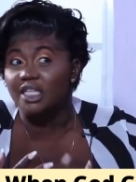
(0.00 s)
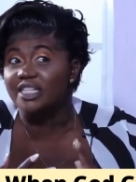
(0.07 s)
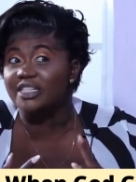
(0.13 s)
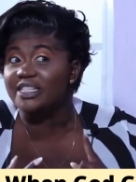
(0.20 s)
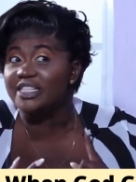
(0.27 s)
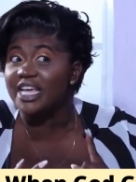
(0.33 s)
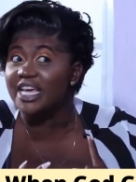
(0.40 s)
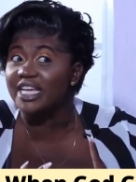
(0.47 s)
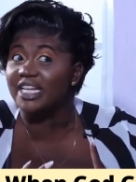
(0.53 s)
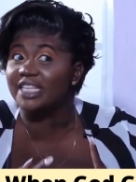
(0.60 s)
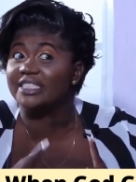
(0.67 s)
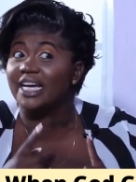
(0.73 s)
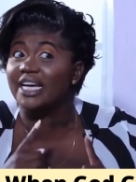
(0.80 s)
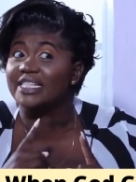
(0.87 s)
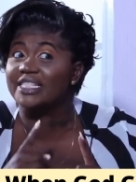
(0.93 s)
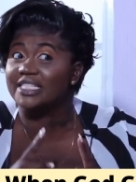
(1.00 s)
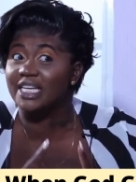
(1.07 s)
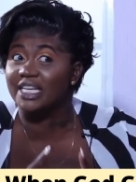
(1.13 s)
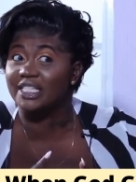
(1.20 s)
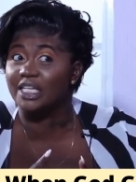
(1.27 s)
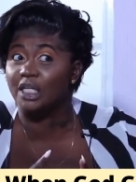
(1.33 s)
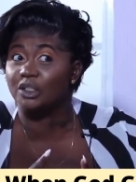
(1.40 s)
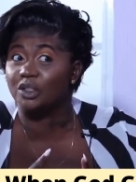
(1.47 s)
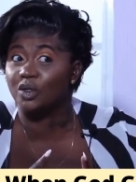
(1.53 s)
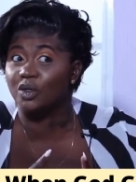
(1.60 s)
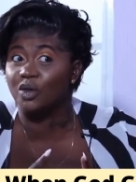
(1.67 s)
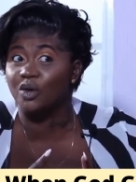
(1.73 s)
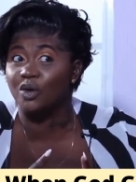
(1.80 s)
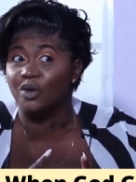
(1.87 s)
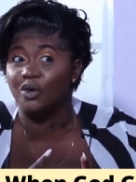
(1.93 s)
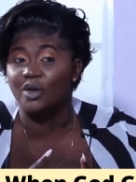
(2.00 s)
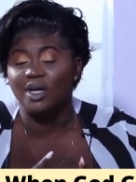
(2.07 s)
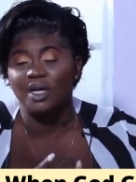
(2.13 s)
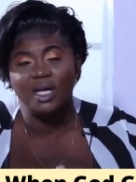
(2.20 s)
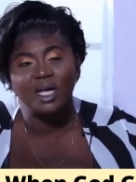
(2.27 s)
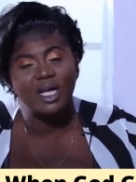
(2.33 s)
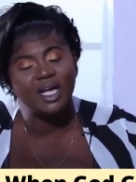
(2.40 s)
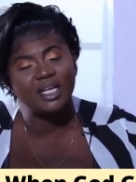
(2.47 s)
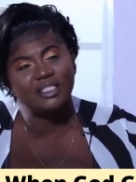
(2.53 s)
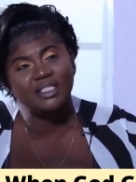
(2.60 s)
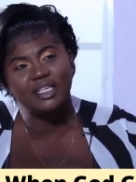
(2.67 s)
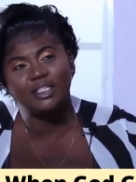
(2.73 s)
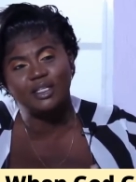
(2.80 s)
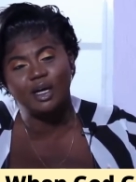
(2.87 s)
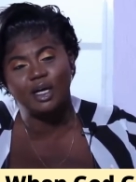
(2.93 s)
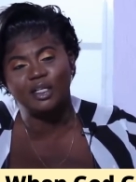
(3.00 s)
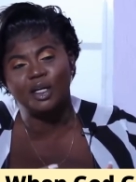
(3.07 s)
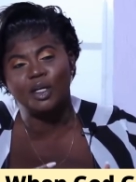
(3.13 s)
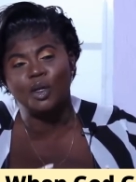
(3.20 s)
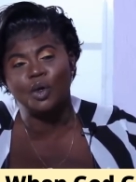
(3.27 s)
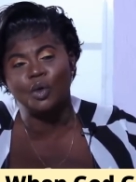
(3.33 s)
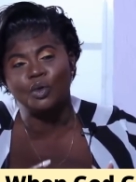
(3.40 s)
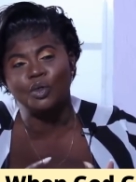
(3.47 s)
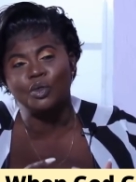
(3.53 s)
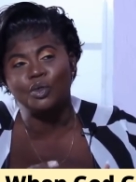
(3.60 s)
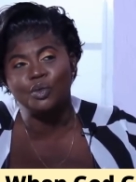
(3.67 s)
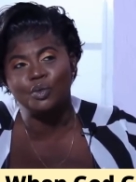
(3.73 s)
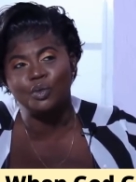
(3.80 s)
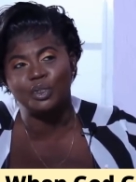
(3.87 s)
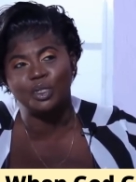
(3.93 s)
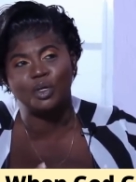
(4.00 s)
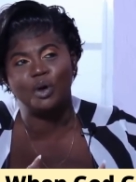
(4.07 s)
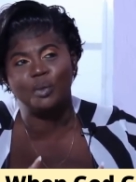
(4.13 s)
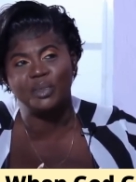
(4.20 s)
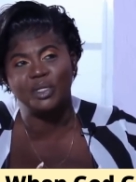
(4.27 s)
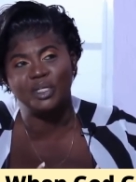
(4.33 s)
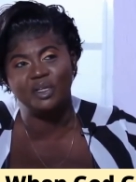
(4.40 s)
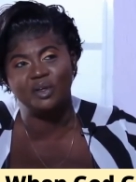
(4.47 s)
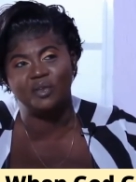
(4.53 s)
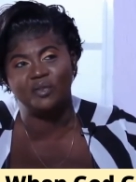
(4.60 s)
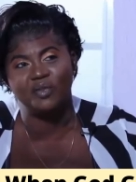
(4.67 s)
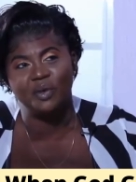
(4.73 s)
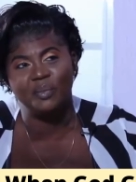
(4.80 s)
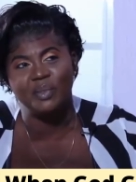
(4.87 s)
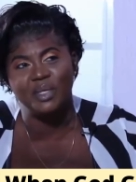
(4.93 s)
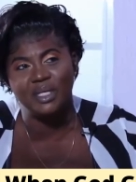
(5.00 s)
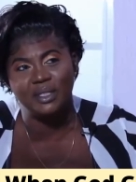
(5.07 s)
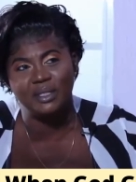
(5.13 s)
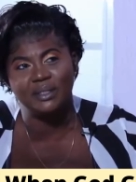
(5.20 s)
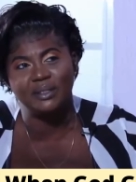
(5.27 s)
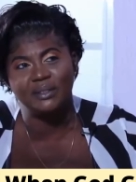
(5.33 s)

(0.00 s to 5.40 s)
And the day that I said that to her, I said, God allowed you to come in here for me.